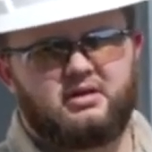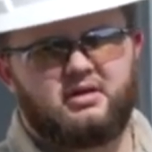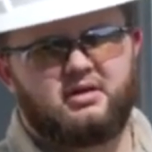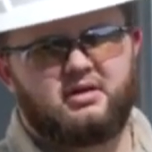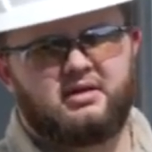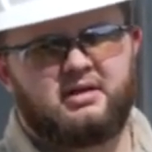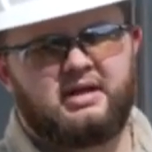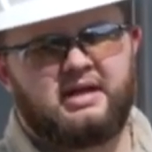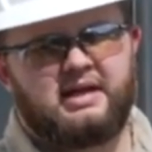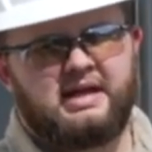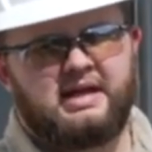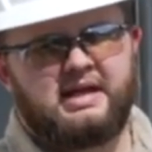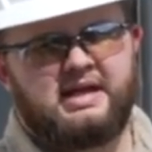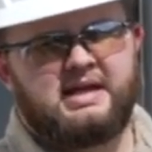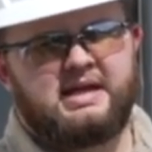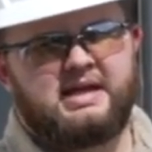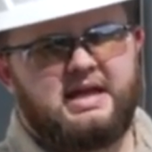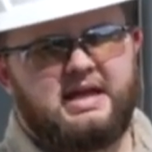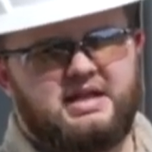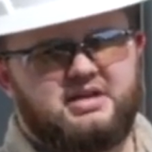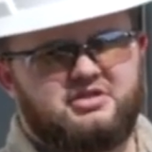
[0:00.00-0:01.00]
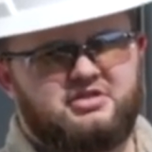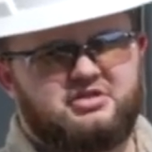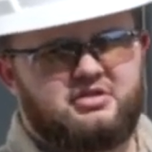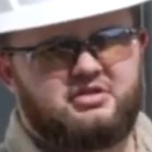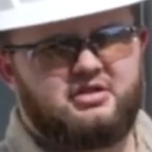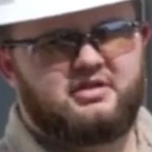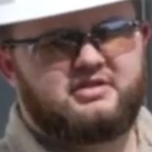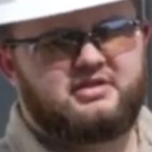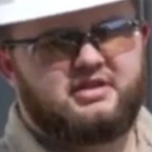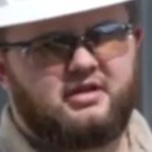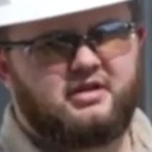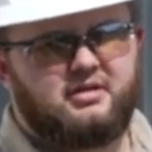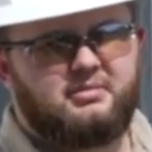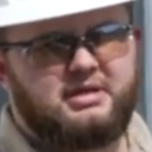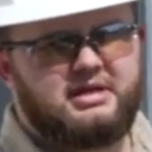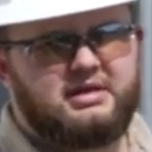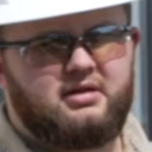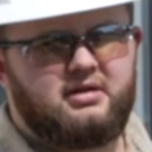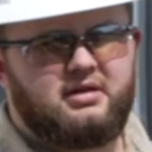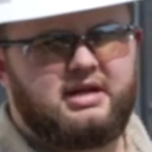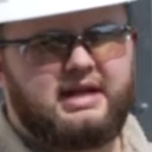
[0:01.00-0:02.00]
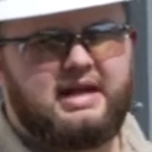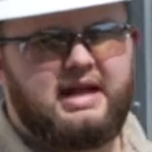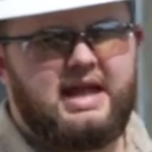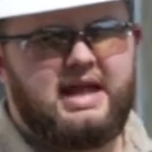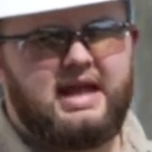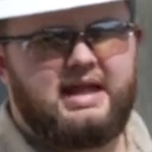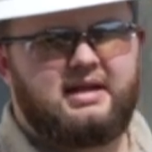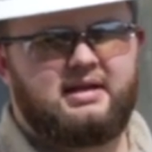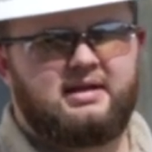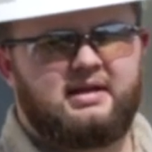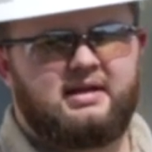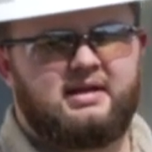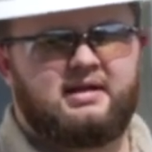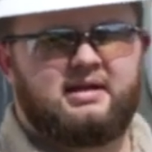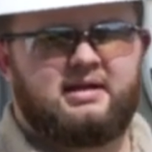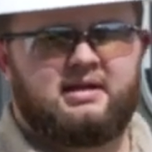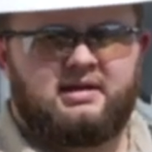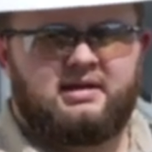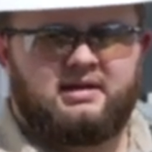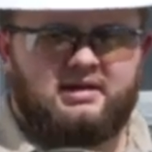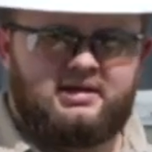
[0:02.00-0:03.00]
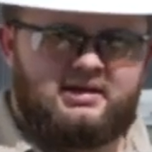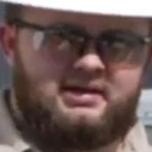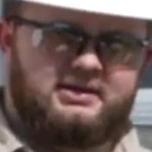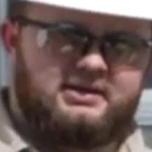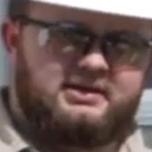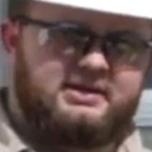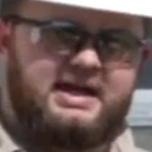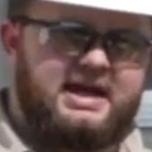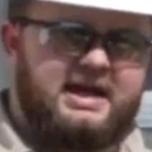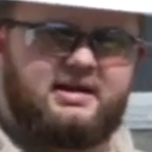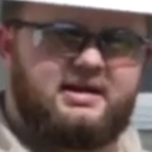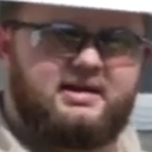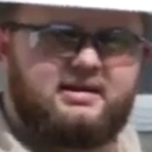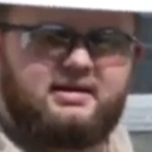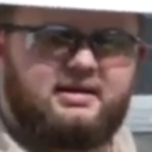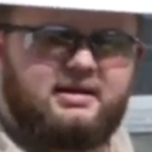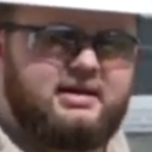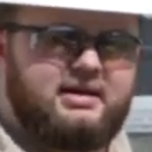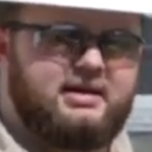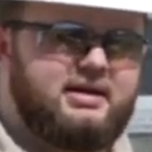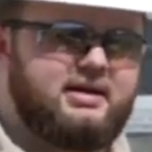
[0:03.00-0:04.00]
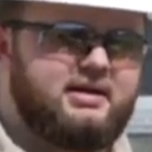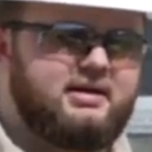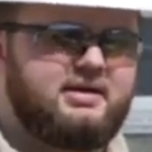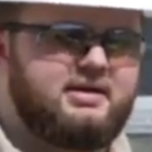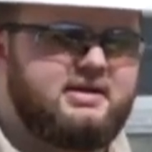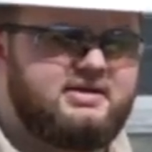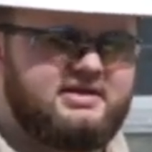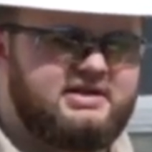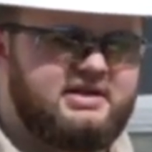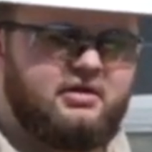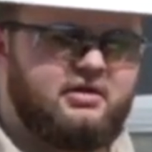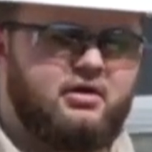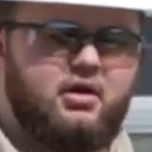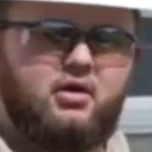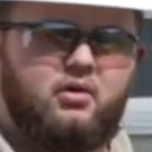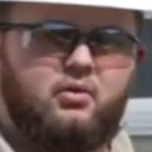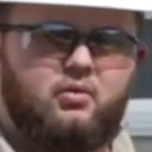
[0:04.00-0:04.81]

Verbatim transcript: on. It's just going to be looking at that uh, 0,